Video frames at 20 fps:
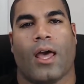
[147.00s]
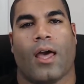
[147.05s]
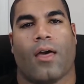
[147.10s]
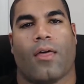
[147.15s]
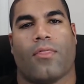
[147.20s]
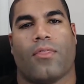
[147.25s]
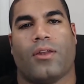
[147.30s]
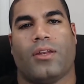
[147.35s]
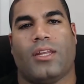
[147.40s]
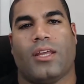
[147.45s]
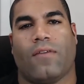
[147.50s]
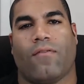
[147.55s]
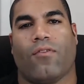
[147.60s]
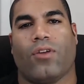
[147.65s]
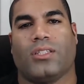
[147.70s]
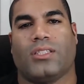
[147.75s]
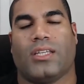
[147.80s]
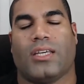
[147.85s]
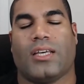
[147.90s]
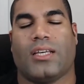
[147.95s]
The
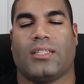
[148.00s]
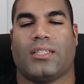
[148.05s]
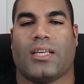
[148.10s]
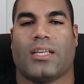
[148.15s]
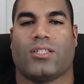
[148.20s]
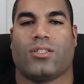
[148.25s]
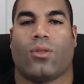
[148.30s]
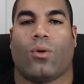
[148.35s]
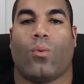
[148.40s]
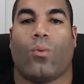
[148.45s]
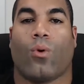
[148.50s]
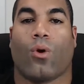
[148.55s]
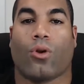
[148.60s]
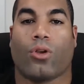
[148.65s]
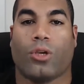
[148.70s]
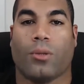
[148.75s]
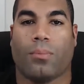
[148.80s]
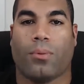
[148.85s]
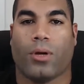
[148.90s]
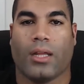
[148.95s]
difference is the work
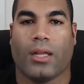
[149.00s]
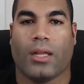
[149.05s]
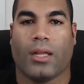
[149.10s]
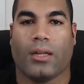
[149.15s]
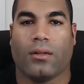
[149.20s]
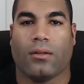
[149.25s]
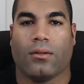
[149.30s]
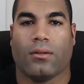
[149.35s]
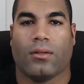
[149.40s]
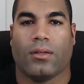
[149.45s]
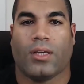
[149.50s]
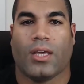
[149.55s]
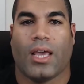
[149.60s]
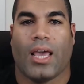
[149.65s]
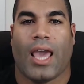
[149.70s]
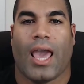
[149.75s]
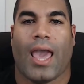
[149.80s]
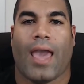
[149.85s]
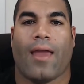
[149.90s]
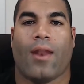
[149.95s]
you put in
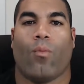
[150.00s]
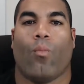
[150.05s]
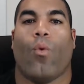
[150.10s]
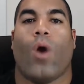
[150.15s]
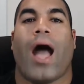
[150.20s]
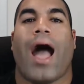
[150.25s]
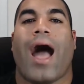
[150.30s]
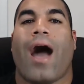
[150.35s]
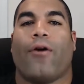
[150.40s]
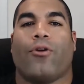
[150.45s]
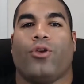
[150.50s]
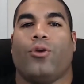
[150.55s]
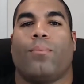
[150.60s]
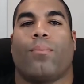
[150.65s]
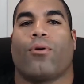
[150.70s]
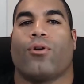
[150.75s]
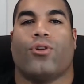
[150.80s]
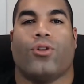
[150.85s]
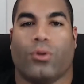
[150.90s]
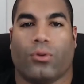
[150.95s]
and how you
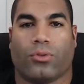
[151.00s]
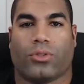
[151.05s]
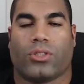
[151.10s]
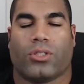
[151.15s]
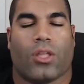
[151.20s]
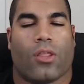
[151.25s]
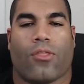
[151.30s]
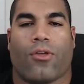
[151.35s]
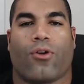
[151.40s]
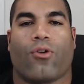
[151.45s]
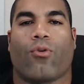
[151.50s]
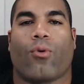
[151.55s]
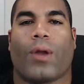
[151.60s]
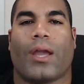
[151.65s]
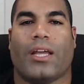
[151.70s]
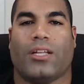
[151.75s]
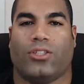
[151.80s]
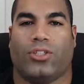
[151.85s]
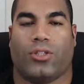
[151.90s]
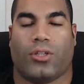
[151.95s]
produce, the
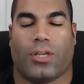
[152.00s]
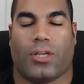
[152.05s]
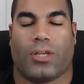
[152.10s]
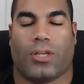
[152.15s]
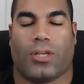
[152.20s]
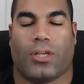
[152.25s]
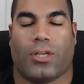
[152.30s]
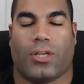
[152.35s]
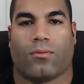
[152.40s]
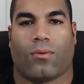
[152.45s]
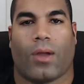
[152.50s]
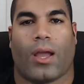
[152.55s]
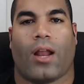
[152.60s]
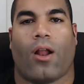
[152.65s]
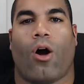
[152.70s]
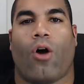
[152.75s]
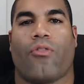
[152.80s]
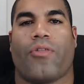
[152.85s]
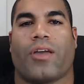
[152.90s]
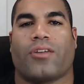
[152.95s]
grades you get, right?
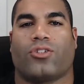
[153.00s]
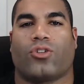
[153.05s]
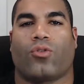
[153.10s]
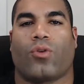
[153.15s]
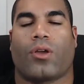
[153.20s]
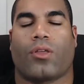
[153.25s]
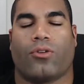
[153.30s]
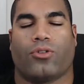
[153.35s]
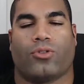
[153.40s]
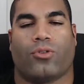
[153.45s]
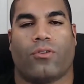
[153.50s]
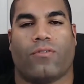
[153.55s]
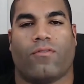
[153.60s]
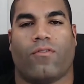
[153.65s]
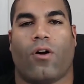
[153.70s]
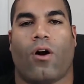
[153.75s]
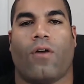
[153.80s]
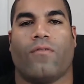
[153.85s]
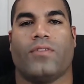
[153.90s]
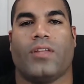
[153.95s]
All the extracurriculars you're
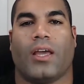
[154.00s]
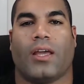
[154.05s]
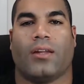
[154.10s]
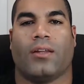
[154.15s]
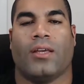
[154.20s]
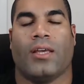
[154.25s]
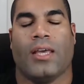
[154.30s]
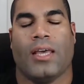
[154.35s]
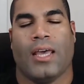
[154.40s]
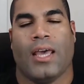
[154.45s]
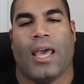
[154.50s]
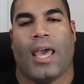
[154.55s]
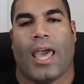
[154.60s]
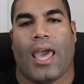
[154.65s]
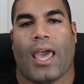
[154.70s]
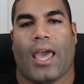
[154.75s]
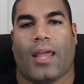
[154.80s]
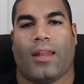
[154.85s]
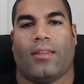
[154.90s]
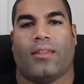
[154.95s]
involved in.
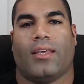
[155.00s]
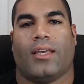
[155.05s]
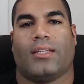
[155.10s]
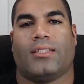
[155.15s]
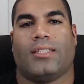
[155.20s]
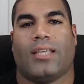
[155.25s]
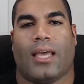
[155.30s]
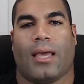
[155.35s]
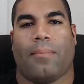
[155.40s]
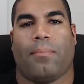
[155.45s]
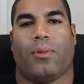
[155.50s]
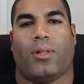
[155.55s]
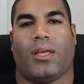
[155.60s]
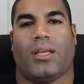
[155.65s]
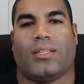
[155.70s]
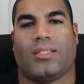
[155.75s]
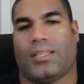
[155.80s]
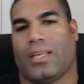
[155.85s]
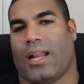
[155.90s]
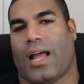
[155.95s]
And the example
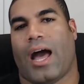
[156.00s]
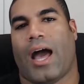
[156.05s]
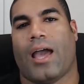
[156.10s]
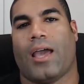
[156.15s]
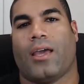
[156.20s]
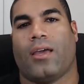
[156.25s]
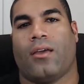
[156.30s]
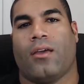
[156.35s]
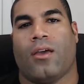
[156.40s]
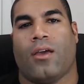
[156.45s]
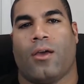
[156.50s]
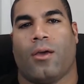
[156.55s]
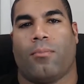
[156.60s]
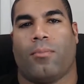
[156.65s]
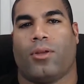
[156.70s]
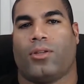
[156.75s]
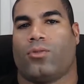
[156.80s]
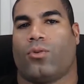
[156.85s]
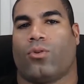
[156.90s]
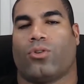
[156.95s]
is that I
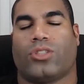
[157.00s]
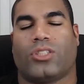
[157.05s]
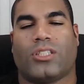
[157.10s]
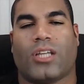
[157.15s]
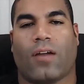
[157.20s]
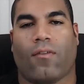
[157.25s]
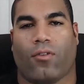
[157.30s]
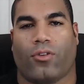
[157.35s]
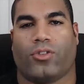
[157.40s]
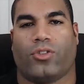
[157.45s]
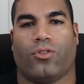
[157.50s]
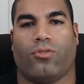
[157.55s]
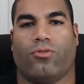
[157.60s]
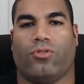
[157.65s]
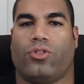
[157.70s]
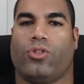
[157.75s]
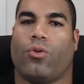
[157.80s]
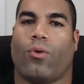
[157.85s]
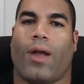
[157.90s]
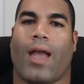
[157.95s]
mentor several students
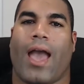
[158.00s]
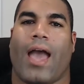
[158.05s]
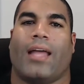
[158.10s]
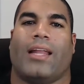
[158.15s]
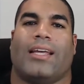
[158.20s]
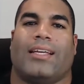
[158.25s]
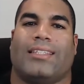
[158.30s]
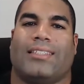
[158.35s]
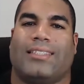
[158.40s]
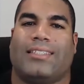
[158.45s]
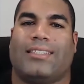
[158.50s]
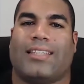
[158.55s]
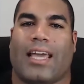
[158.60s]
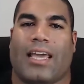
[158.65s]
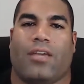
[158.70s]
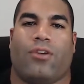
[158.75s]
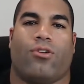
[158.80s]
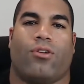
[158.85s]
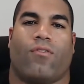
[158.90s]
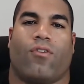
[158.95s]
who are at state
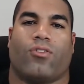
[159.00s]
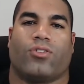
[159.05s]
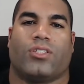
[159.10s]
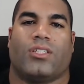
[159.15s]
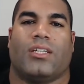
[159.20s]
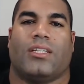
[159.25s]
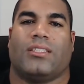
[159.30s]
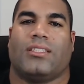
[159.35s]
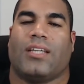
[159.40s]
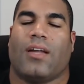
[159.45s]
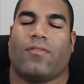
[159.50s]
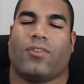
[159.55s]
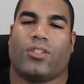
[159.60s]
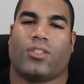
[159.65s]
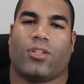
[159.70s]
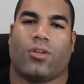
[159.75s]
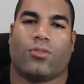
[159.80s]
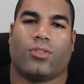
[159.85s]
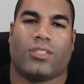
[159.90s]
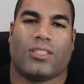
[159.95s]
universities, San
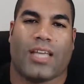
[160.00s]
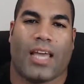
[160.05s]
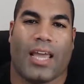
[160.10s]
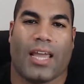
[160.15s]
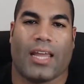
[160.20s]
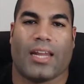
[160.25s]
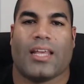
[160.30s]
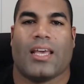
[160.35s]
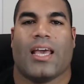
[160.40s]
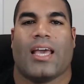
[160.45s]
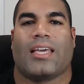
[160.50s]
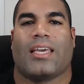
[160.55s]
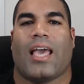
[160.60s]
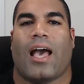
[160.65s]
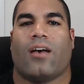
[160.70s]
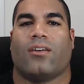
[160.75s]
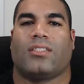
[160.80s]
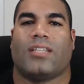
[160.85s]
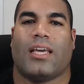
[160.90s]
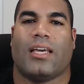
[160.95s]
Francisco State,
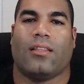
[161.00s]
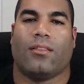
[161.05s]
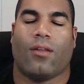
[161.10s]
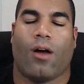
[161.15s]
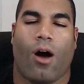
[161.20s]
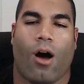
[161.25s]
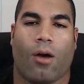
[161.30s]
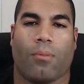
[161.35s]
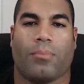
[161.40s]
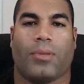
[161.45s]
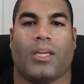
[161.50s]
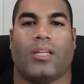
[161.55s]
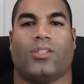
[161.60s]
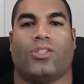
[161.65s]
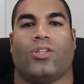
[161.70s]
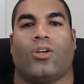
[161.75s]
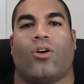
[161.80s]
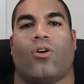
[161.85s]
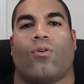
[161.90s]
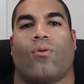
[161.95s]
Cal State Long Beach,
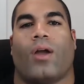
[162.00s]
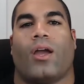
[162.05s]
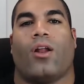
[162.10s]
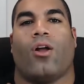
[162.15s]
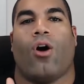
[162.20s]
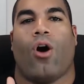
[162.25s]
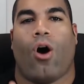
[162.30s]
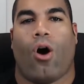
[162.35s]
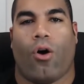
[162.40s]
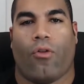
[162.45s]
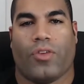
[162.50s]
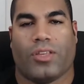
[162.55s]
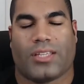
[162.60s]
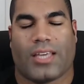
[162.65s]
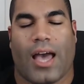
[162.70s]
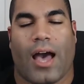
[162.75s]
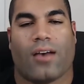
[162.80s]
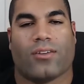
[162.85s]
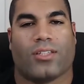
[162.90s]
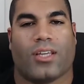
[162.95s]
right? All these
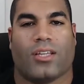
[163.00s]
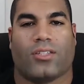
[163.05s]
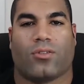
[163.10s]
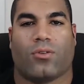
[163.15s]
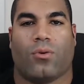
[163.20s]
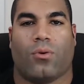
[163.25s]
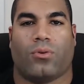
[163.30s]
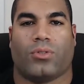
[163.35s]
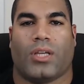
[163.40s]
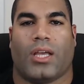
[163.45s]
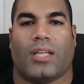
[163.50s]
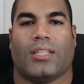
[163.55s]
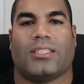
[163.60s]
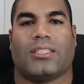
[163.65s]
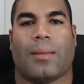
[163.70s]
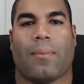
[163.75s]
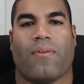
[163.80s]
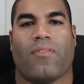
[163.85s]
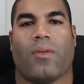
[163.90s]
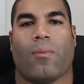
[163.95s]
Cal State schools. And some
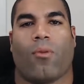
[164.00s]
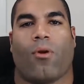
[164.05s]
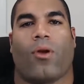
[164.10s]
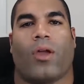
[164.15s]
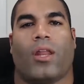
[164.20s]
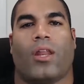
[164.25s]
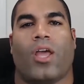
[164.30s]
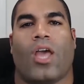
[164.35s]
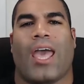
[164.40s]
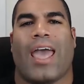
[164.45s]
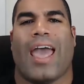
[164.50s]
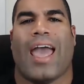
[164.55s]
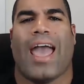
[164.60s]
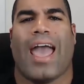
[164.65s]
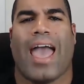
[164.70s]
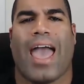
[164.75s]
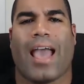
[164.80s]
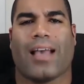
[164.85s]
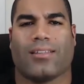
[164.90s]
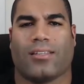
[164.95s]
of them are in
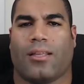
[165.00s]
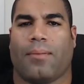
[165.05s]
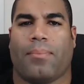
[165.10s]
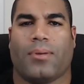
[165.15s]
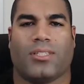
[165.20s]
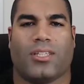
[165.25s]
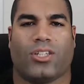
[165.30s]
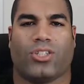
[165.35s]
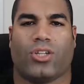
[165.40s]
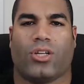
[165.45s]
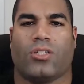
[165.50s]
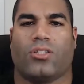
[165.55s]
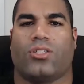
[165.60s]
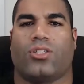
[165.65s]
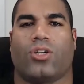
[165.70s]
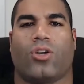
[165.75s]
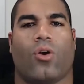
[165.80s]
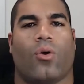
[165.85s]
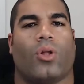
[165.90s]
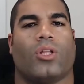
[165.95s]
excellent positions to
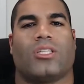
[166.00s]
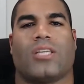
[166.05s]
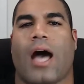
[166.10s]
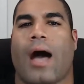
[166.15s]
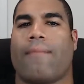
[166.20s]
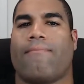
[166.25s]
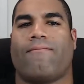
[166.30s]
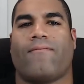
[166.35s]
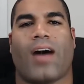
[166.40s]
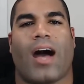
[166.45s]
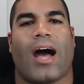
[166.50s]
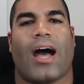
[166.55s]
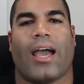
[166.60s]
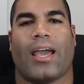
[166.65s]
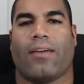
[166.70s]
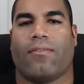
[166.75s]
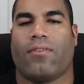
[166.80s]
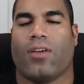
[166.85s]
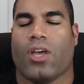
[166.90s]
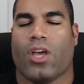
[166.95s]
go to top
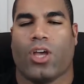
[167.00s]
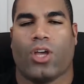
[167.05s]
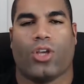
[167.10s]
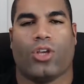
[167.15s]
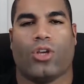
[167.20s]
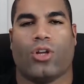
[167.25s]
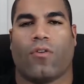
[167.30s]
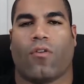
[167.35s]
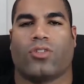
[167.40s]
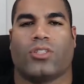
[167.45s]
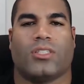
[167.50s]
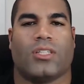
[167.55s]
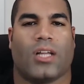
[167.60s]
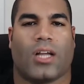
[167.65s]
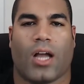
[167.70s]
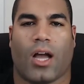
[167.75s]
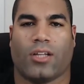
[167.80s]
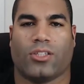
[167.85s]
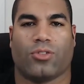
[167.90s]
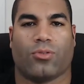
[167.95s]
5 universities in the
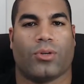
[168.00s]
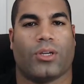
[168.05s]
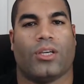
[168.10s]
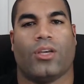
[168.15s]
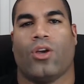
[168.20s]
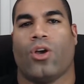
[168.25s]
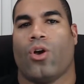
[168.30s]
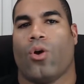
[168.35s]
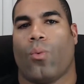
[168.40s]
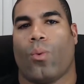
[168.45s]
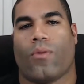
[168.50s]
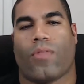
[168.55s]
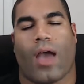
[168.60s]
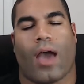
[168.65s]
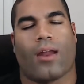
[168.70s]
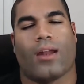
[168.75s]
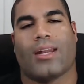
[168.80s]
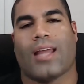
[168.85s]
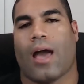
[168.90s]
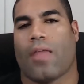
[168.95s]
country. Without
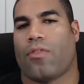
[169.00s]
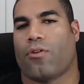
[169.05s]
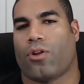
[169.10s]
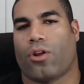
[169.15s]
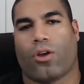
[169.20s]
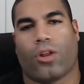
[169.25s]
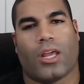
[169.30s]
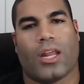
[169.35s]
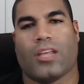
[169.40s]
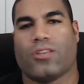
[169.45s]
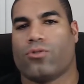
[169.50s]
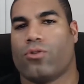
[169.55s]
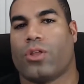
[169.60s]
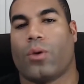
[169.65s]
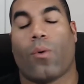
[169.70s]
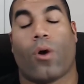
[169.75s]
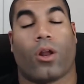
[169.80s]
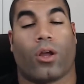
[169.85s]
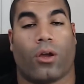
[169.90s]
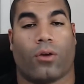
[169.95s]
a doubt, they're going to go to any school they
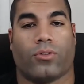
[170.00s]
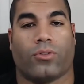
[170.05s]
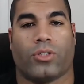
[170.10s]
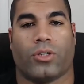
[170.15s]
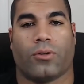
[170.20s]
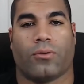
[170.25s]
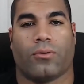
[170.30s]
want to go to.